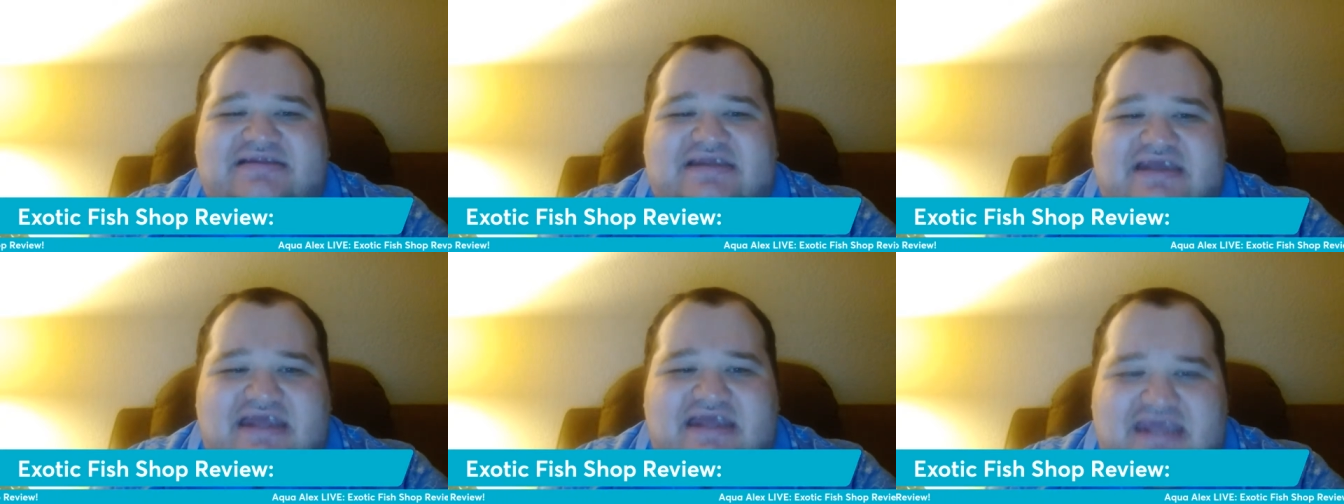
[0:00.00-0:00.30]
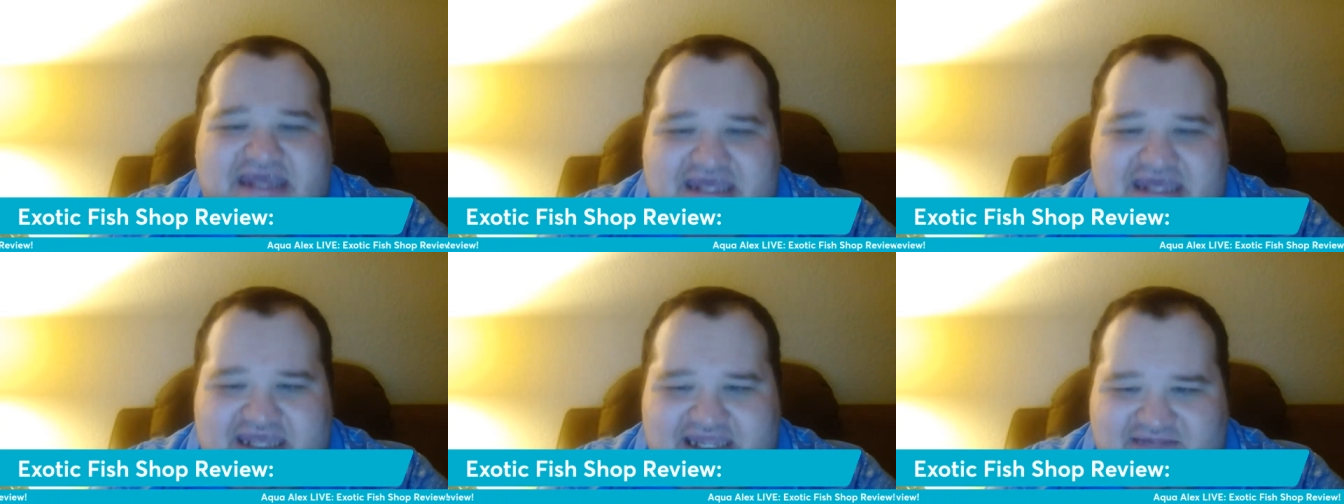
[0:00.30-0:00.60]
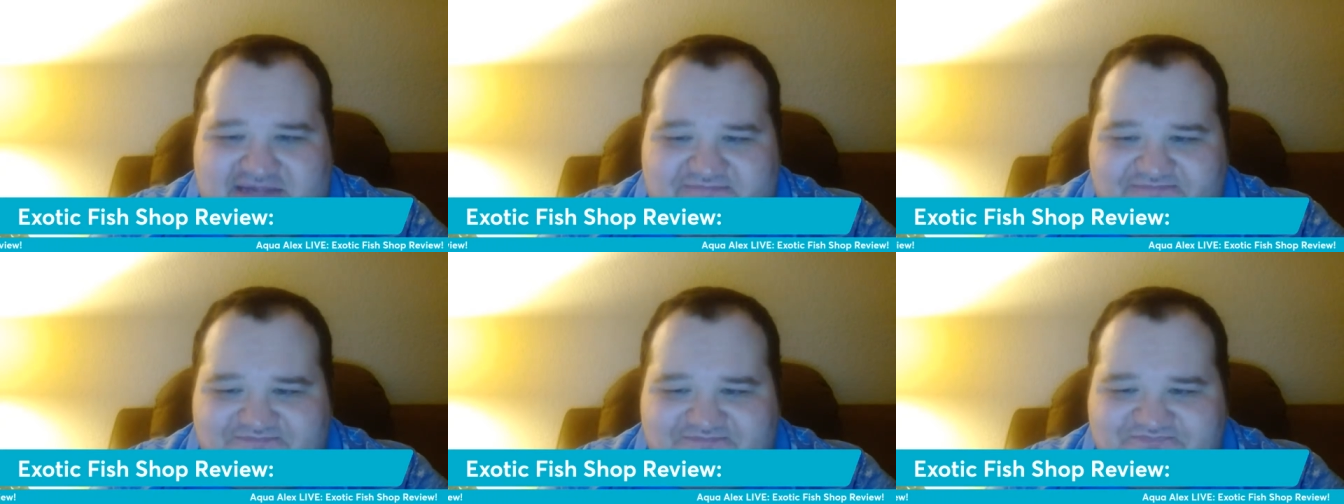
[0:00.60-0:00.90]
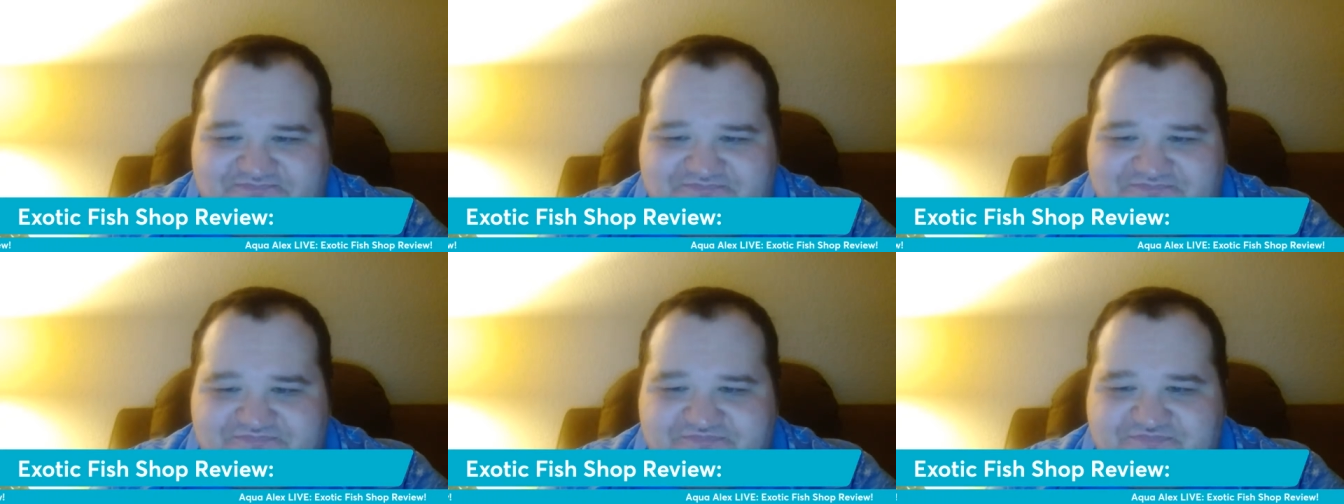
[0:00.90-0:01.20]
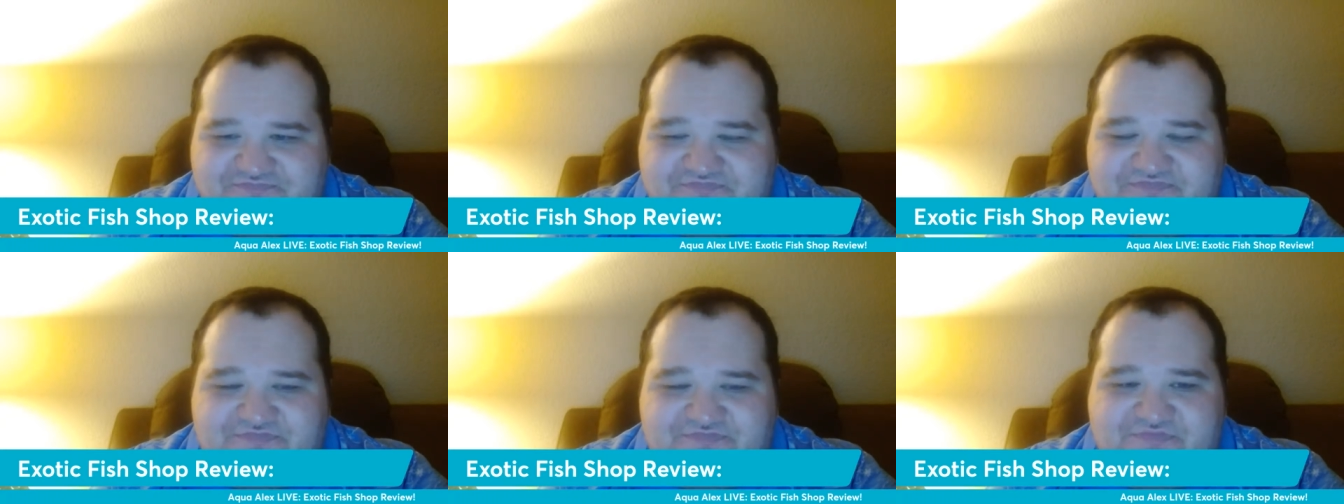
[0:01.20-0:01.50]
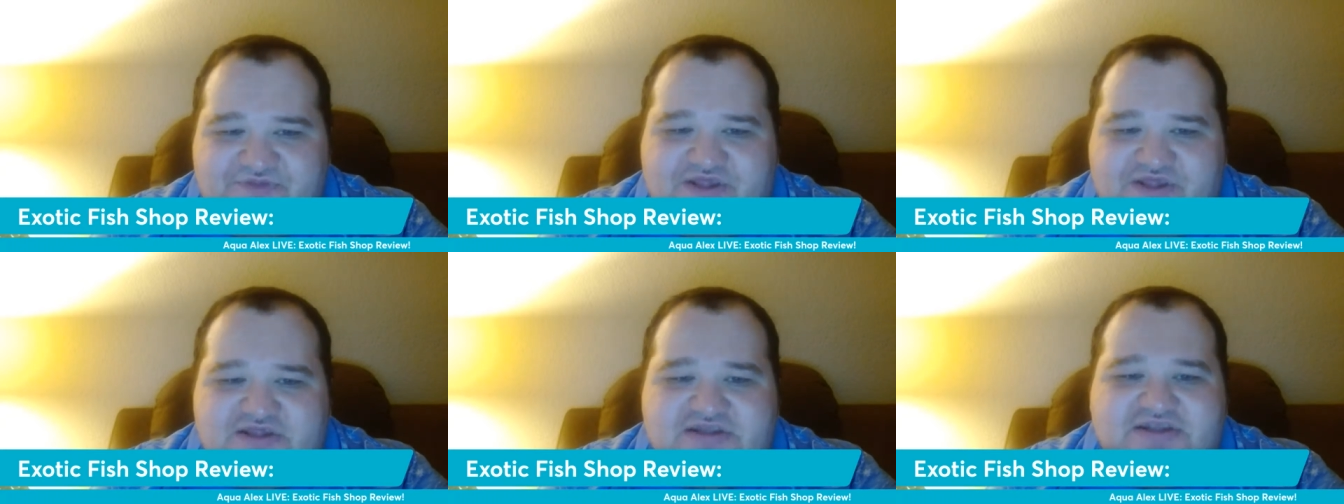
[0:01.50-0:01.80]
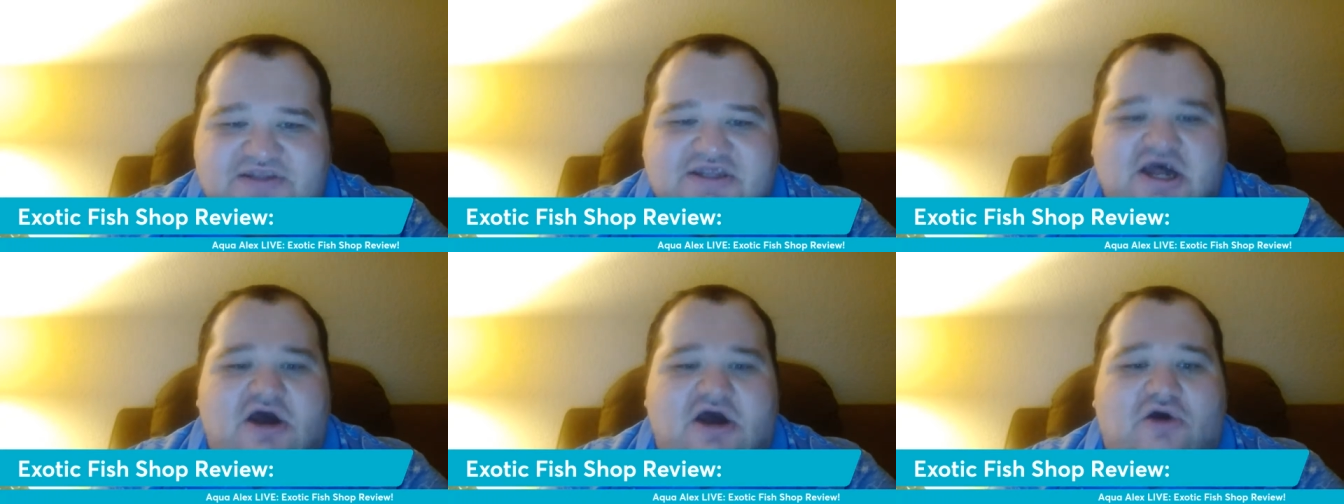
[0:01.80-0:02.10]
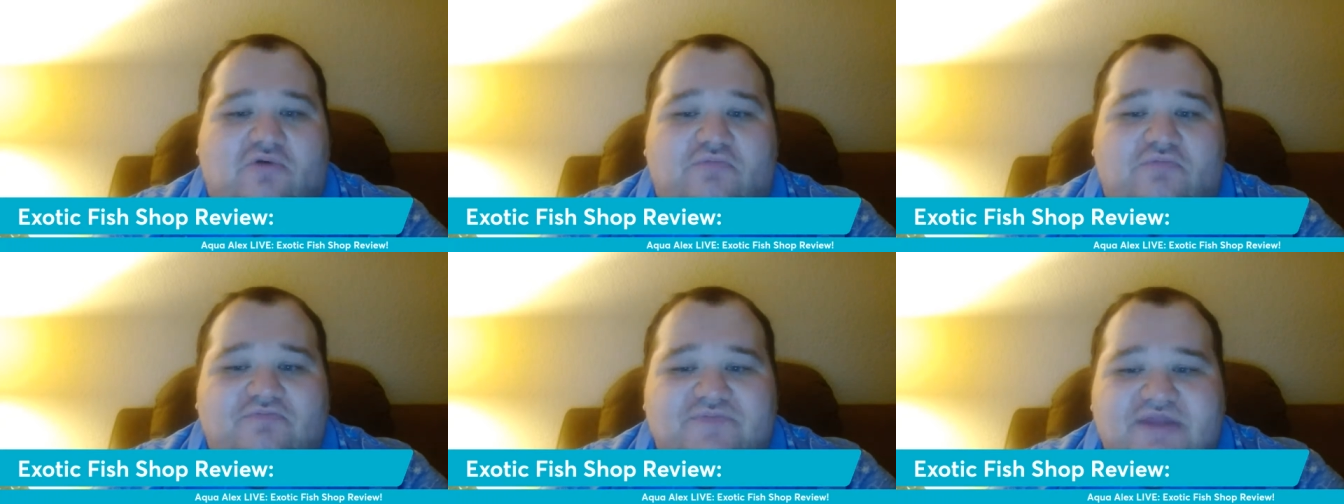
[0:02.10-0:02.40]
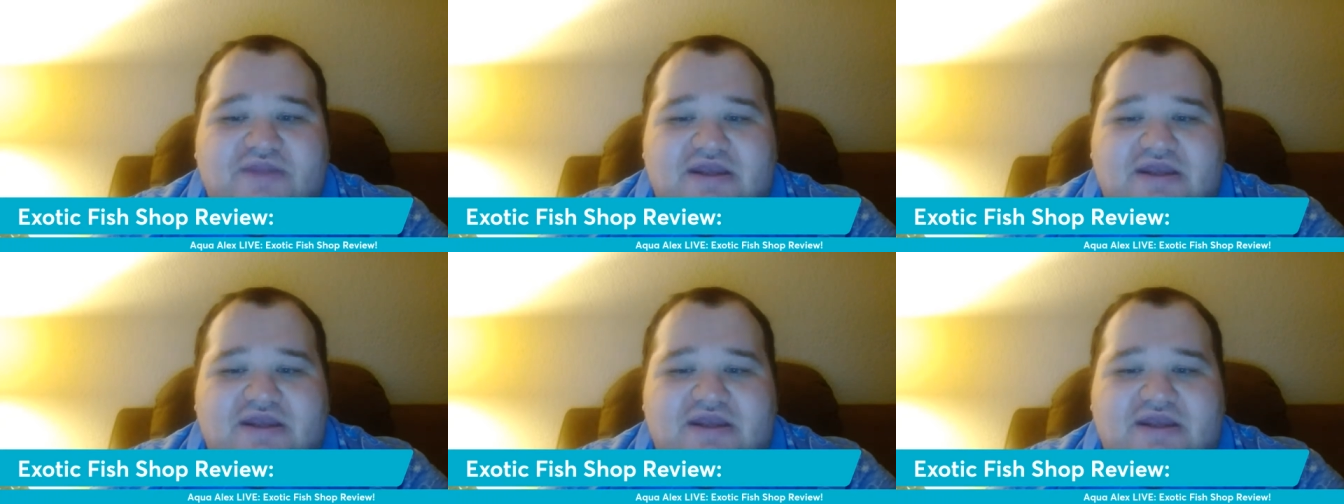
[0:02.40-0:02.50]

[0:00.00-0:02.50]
to eat. So